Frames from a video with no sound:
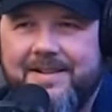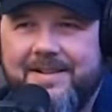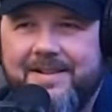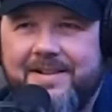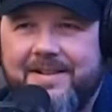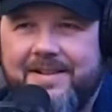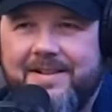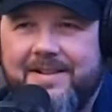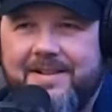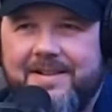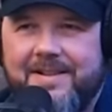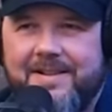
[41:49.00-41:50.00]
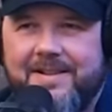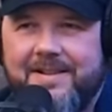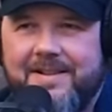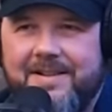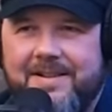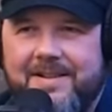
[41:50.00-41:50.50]

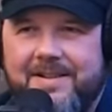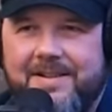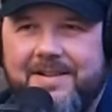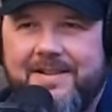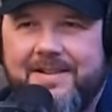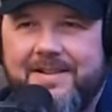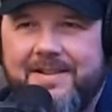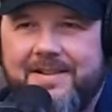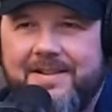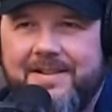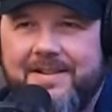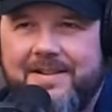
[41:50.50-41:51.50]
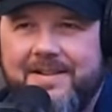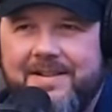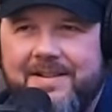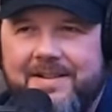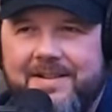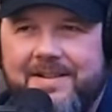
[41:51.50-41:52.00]

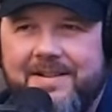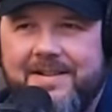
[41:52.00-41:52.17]
The person shown says nothing.